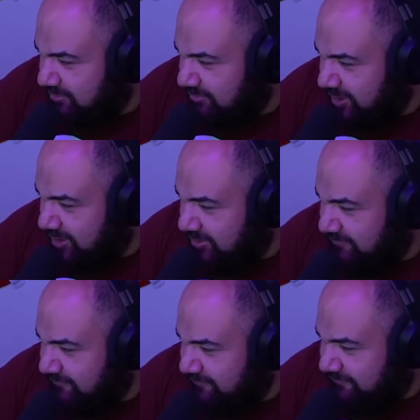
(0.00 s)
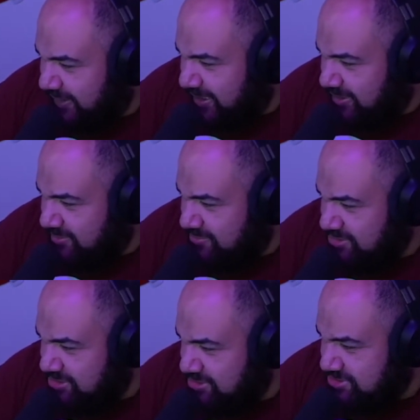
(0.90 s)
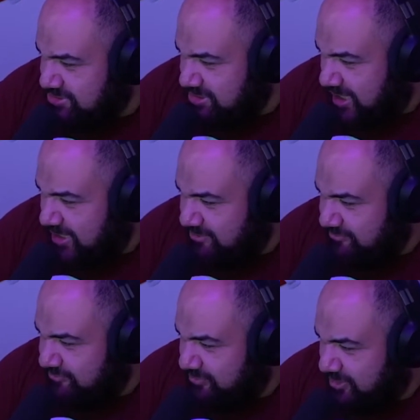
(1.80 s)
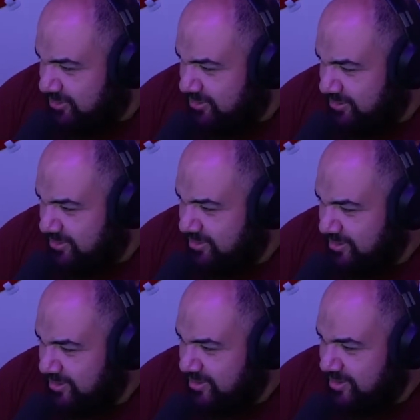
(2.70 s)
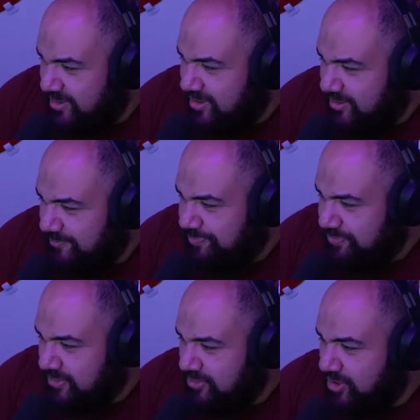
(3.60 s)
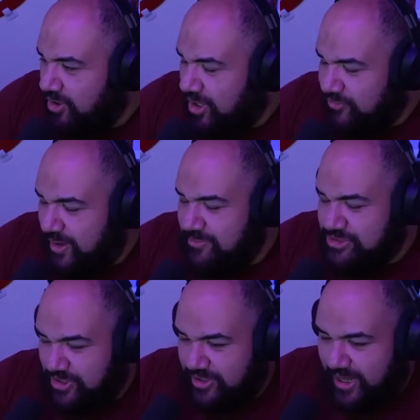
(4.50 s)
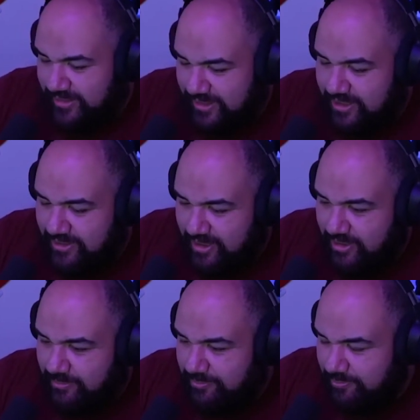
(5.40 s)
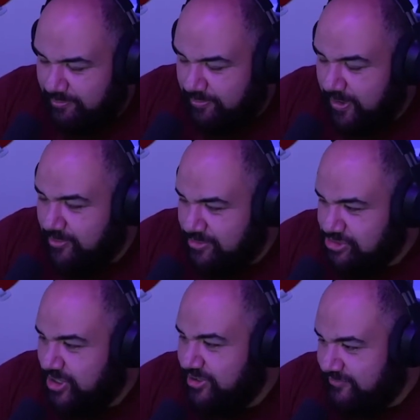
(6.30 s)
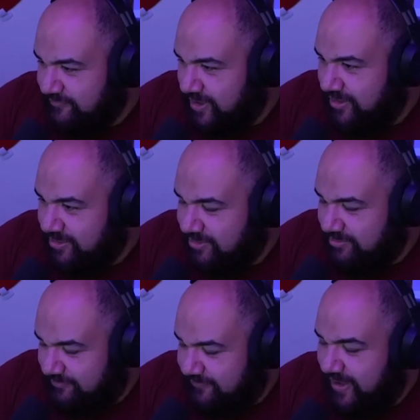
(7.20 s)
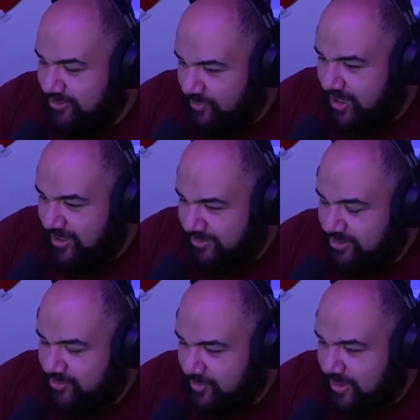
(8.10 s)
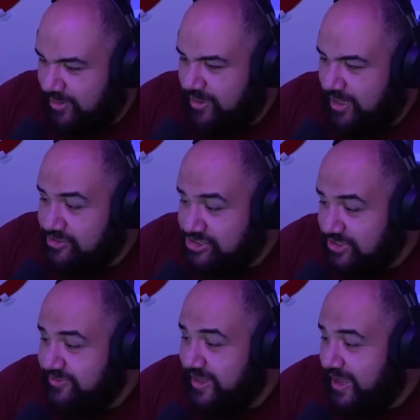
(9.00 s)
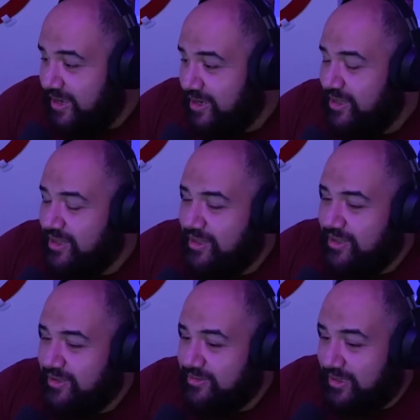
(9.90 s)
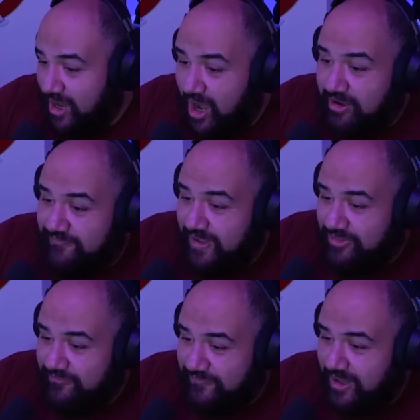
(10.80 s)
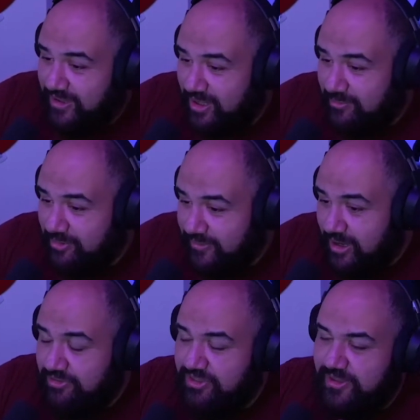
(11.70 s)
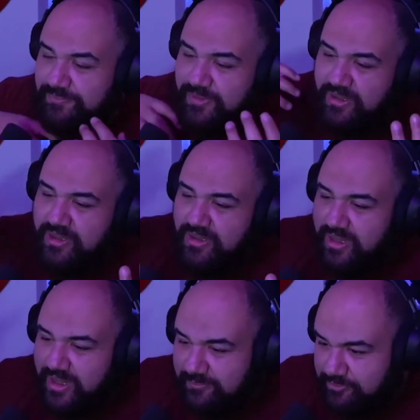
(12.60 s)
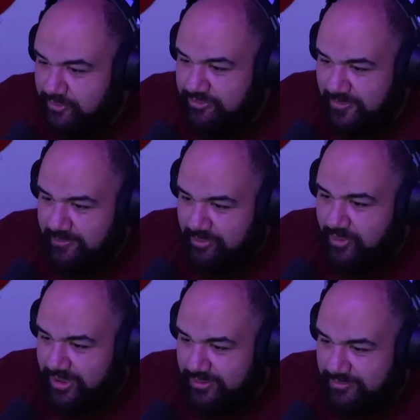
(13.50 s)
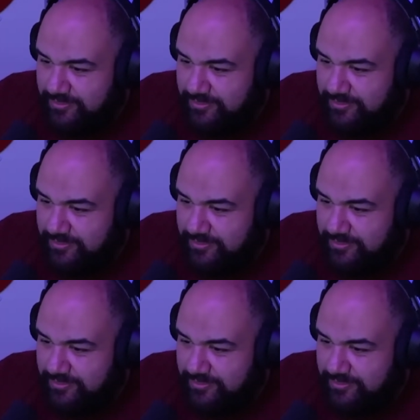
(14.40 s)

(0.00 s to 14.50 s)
What? Fandom Schneiden No, a great majority. I think a, a bigger majority have got fans want Godzilla to win. It's just that the Kong fans are finally coming around. See, it proves my point.